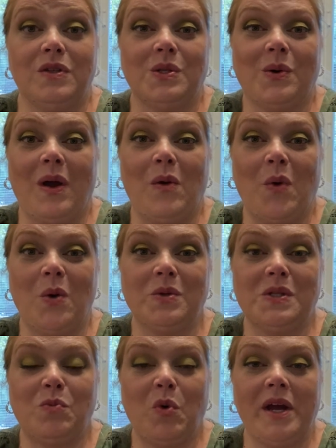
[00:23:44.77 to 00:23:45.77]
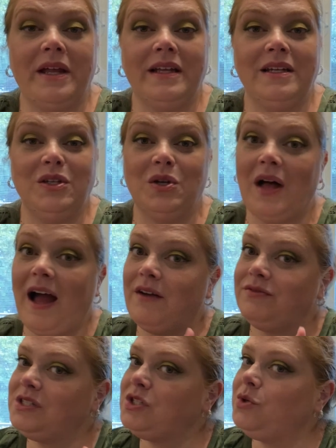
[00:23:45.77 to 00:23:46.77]
so I won't spoil it. You'll
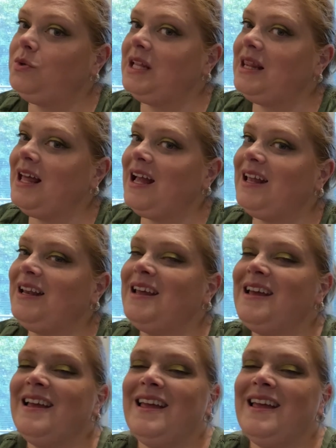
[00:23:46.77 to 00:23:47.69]
have to tune in then.